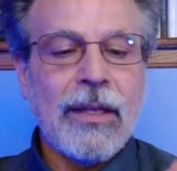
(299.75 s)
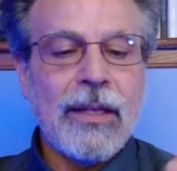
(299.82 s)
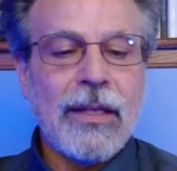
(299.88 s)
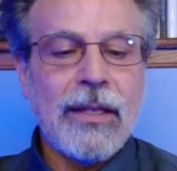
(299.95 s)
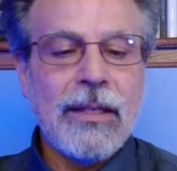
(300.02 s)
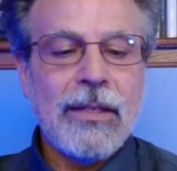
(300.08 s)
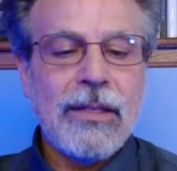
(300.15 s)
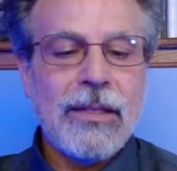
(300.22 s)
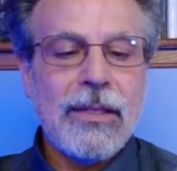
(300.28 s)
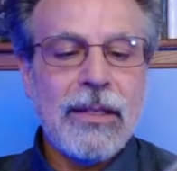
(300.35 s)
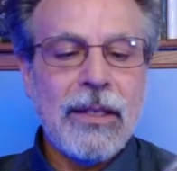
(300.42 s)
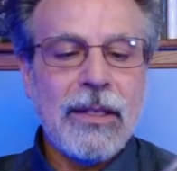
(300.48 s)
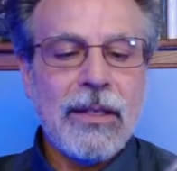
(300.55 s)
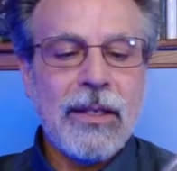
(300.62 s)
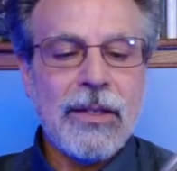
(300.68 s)
This
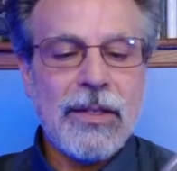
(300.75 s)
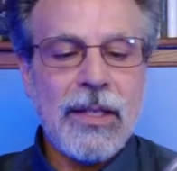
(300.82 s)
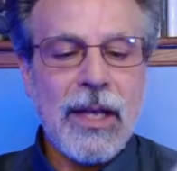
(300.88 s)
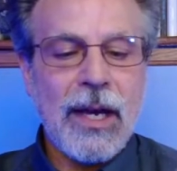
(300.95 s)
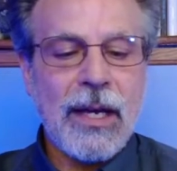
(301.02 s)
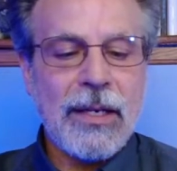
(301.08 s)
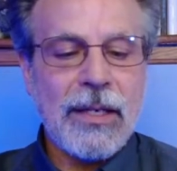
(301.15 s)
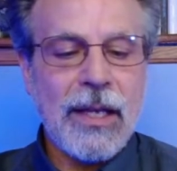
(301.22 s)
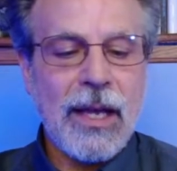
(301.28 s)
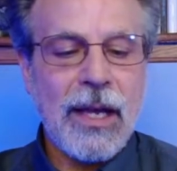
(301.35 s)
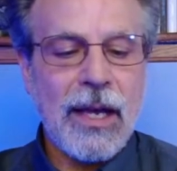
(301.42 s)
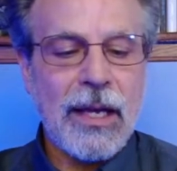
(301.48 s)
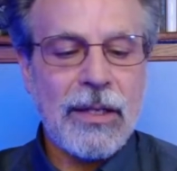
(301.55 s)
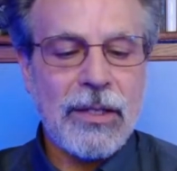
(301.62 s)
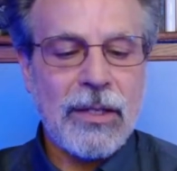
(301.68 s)
does not
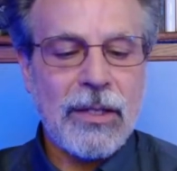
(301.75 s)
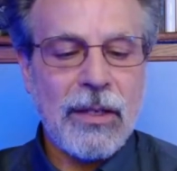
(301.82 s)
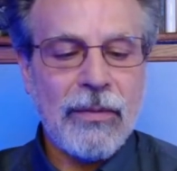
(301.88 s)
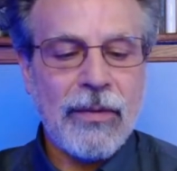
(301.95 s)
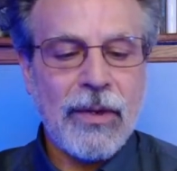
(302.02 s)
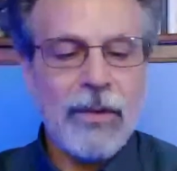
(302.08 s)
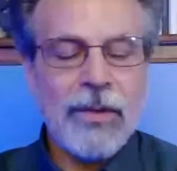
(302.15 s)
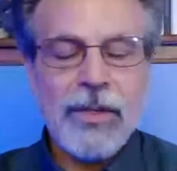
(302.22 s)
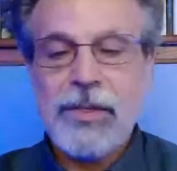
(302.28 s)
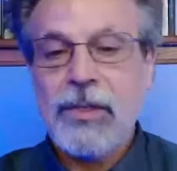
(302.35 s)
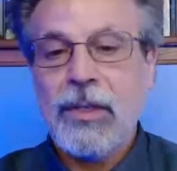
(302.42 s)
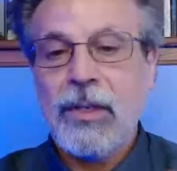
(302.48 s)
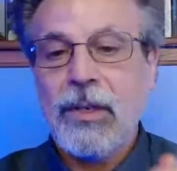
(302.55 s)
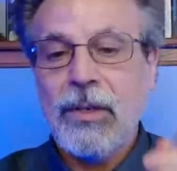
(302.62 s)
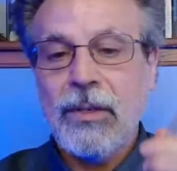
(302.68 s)
attach very
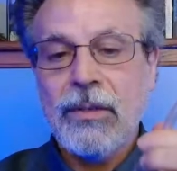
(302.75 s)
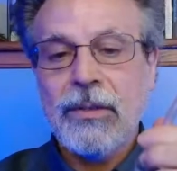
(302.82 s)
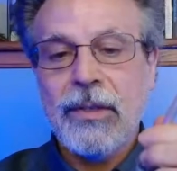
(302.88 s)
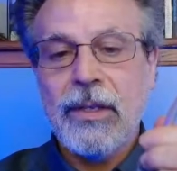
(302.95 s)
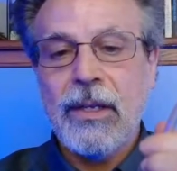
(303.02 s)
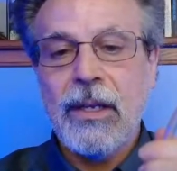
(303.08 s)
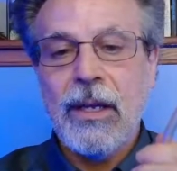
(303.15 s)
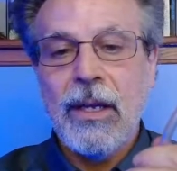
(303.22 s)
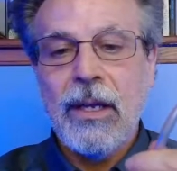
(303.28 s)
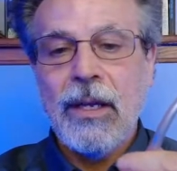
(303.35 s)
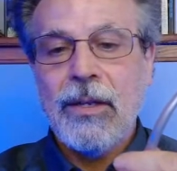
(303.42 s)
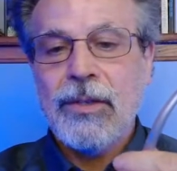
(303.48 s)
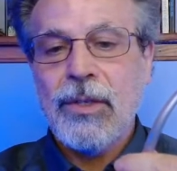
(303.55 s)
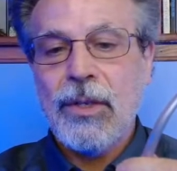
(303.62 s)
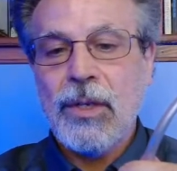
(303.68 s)
securely.
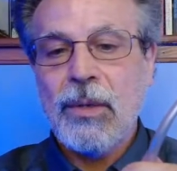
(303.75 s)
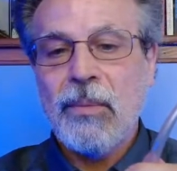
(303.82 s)
So you